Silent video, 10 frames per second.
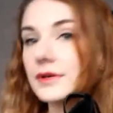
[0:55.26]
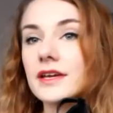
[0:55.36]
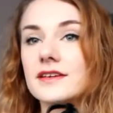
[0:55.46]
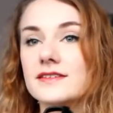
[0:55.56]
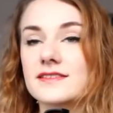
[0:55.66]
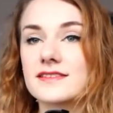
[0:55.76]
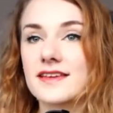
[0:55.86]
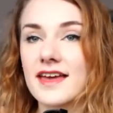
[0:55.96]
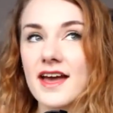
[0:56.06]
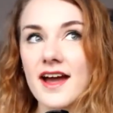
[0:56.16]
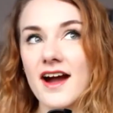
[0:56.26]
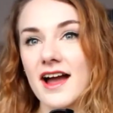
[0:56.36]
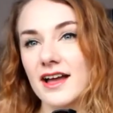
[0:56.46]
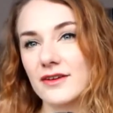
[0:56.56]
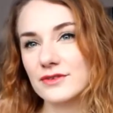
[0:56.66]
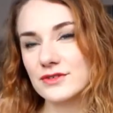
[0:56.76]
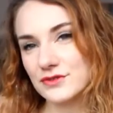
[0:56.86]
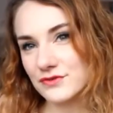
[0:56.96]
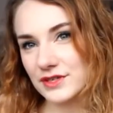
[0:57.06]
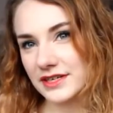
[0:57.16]
because I
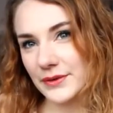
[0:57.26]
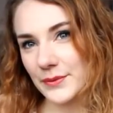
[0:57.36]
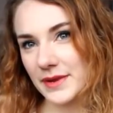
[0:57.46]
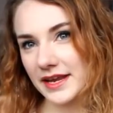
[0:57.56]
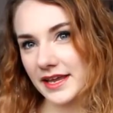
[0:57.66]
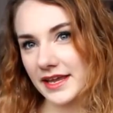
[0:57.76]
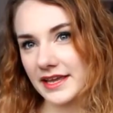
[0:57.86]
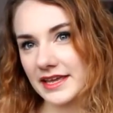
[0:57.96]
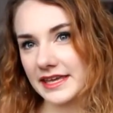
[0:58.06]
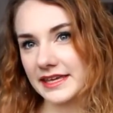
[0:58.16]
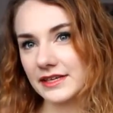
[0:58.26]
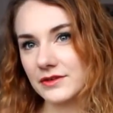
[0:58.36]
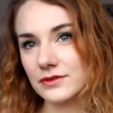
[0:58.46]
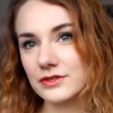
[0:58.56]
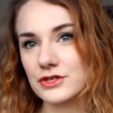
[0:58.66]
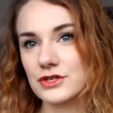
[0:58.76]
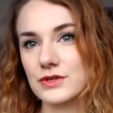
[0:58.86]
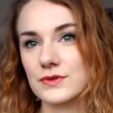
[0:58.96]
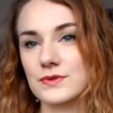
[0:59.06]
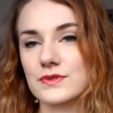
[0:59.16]
haven't really got many heeled
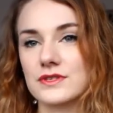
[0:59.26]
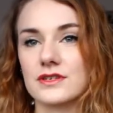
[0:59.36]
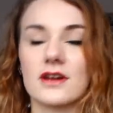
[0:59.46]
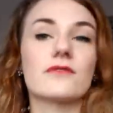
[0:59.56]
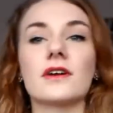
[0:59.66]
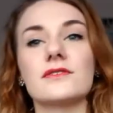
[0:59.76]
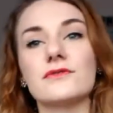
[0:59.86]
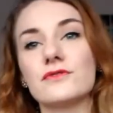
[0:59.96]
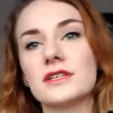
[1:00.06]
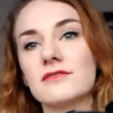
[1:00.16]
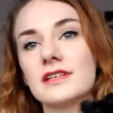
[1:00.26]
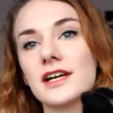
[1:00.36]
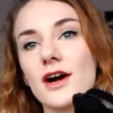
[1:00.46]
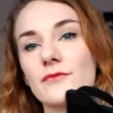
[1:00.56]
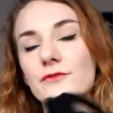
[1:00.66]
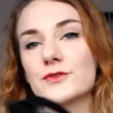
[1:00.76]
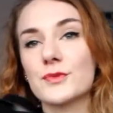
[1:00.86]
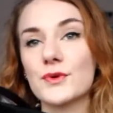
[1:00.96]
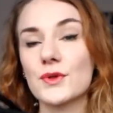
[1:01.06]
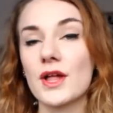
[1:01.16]
shoes that I find really, really
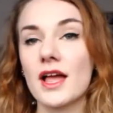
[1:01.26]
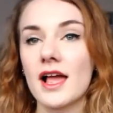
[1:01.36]
comfortable.